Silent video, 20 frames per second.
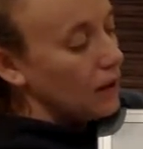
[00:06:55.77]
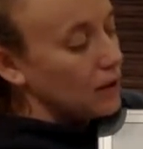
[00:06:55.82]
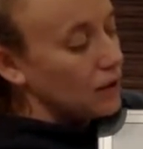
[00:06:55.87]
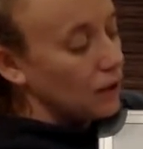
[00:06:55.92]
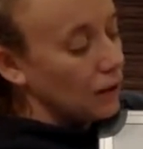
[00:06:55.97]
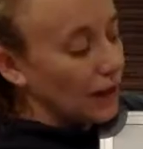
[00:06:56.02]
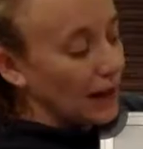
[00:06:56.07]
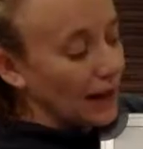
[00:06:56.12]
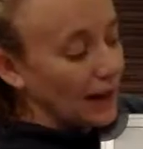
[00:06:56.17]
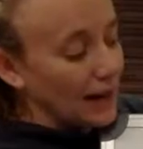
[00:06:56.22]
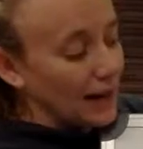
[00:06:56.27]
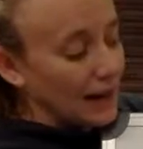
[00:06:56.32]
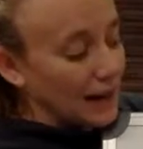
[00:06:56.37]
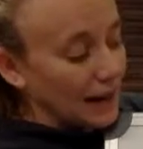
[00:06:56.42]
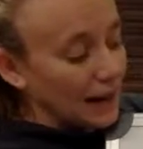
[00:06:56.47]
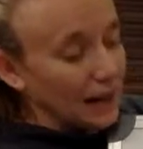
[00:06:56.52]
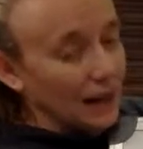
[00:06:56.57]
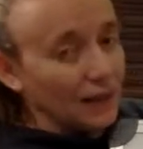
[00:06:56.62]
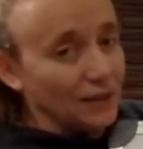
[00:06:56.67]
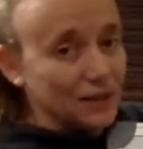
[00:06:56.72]
So that
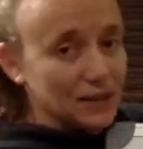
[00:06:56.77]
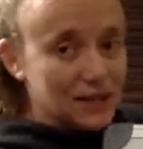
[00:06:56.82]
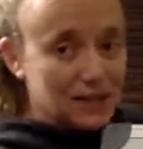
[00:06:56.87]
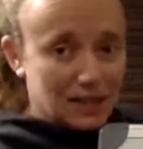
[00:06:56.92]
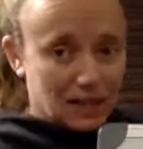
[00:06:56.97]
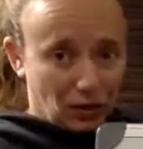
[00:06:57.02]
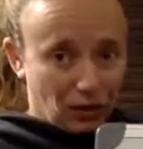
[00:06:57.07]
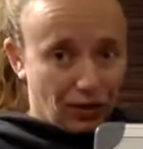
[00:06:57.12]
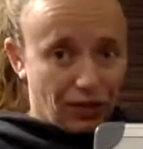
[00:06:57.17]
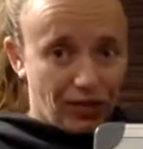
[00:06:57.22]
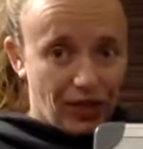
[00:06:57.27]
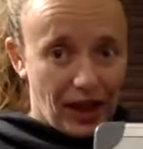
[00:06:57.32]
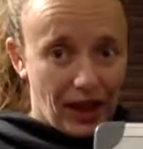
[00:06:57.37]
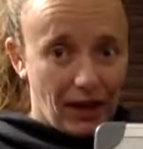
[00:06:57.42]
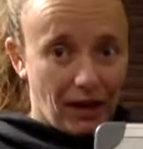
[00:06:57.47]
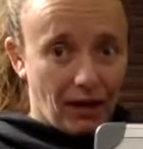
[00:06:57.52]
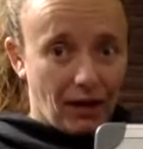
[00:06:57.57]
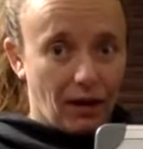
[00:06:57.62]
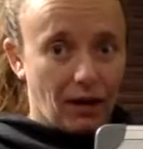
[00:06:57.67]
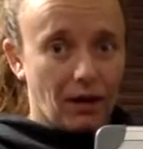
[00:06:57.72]
negative is still
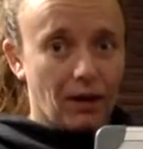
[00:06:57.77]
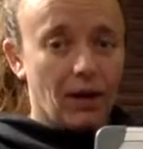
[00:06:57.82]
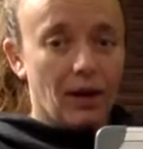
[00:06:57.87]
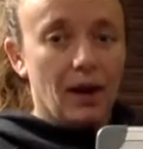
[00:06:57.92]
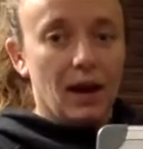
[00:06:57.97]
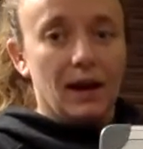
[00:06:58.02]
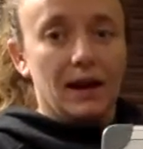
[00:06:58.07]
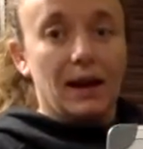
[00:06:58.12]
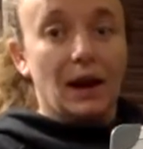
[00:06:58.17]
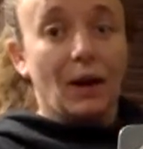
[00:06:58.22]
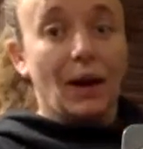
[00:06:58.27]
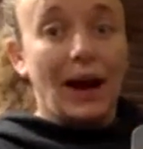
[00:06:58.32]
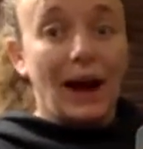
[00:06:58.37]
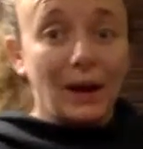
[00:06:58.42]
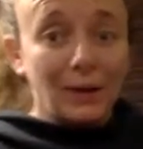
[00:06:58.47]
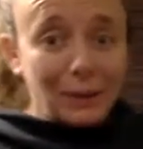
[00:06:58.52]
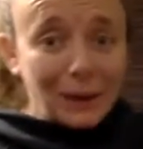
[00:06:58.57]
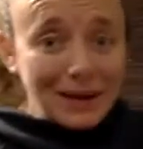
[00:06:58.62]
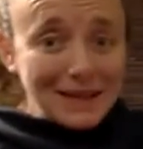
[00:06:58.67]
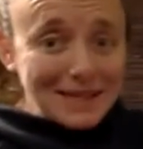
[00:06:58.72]
there. Now,
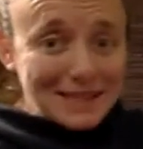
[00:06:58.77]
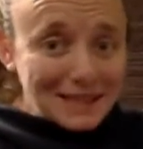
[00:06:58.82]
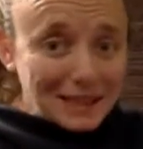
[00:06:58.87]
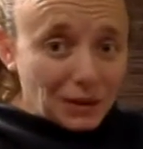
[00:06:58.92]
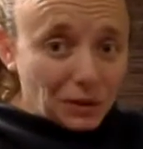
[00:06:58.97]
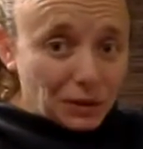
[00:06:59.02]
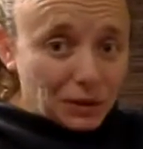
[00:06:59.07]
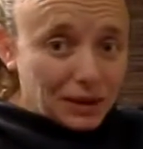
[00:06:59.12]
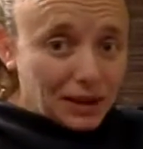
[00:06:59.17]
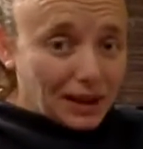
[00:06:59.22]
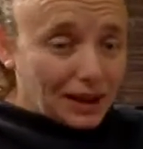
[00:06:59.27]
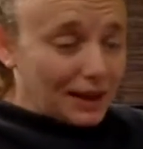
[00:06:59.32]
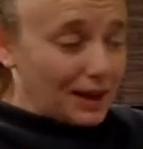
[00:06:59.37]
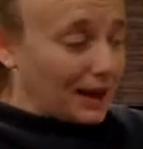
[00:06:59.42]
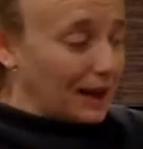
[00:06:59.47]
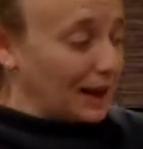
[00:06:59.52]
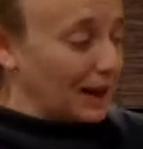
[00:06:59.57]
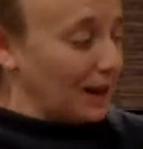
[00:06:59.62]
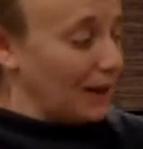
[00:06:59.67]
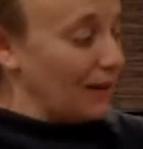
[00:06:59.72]
how do I deal with that
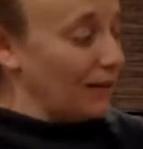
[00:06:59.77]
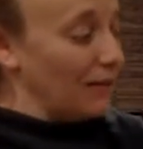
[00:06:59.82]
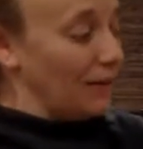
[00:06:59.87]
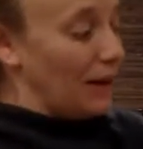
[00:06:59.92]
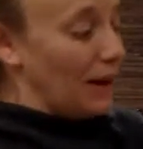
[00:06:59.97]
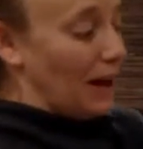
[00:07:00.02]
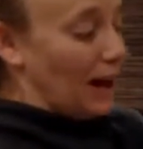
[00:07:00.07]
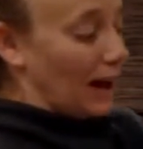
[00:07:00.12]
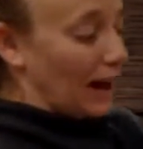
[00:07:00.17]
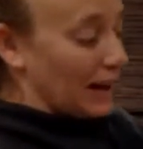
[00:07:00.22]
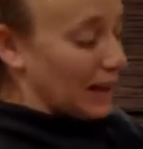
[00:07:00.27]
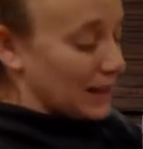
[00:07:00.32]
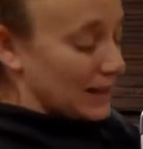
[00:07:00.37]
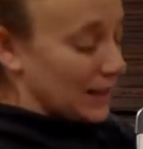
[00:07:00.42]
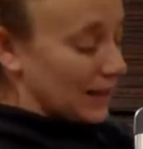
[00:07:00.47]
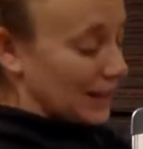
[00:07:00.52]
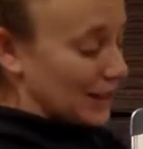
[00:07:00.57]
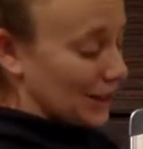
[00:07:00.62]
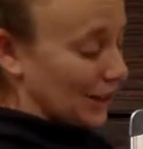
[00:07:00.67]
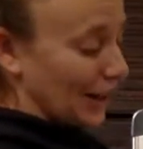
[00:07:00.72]
negative? I
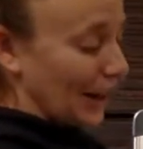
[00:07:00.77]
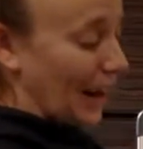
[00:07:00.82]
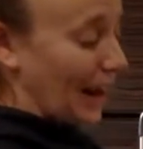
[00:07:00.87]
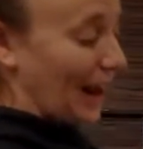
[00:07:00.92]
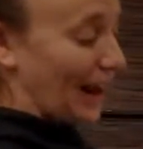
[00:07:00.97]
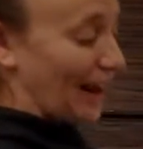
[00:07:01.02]
essentially